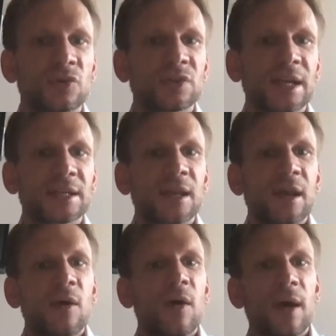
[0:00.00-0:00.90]
that
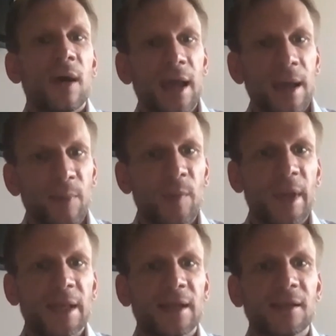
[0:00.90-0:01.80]
shows that
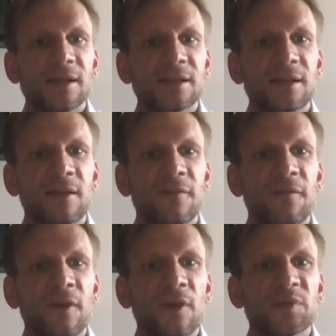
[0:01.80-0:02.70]

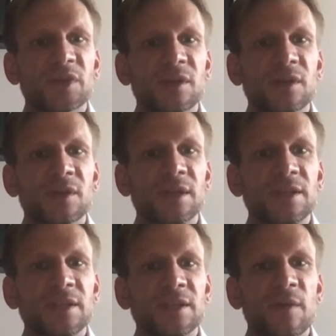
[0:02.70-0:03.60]
implementing this
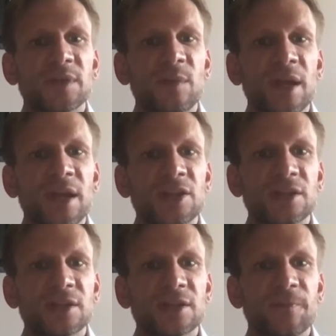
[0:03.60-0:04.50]
these
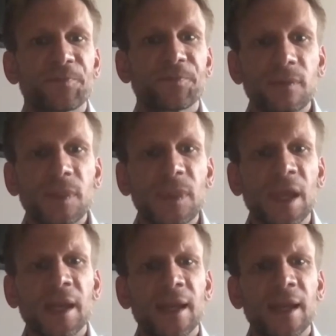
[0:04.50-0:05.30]
FEOPS simulations